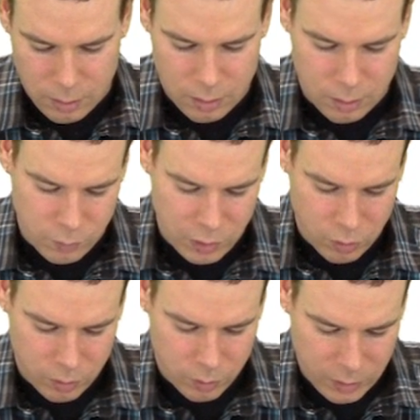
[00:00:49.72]
And we
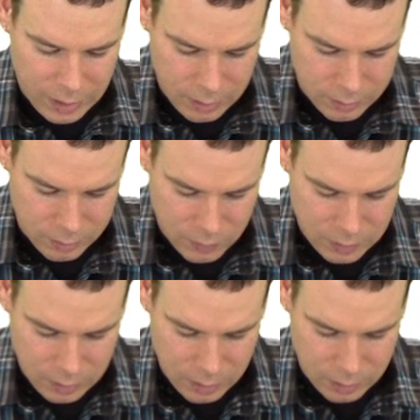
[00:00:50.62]
know the radius of
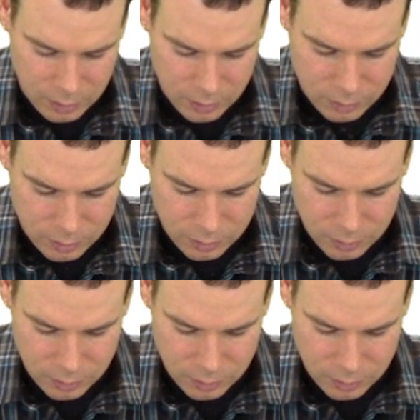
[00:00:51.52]
this tank is,